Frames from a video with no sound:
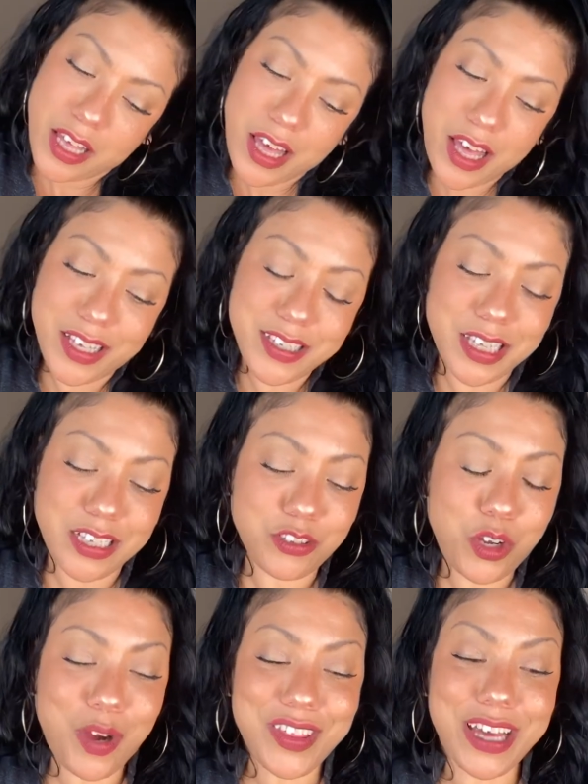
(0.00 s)
I don't
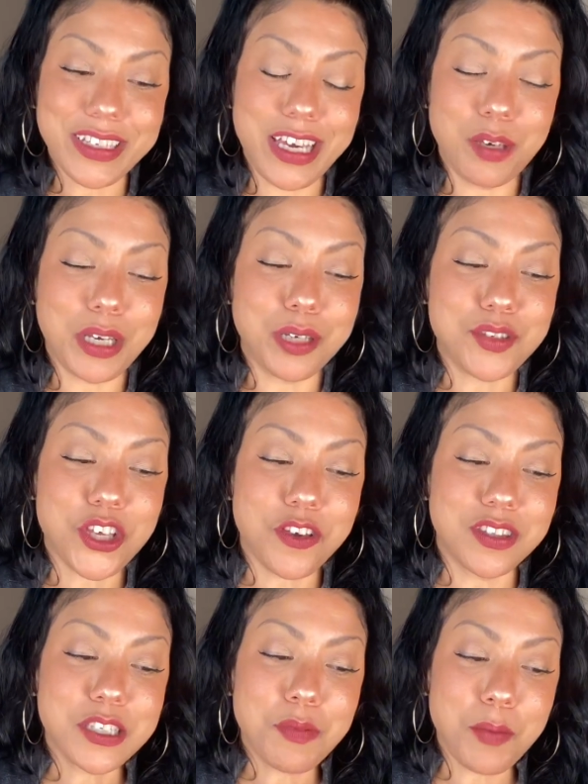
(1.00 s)
know why that came up. So
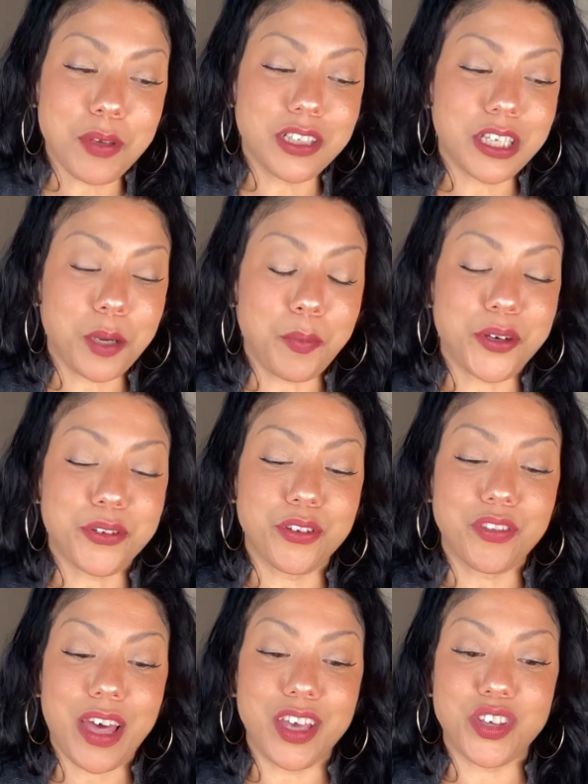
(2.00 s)
this might be like a
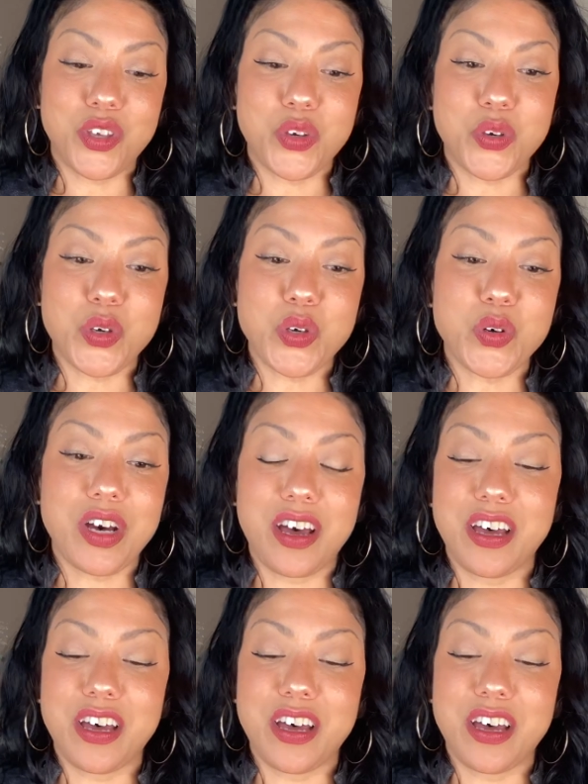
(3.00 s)
person that you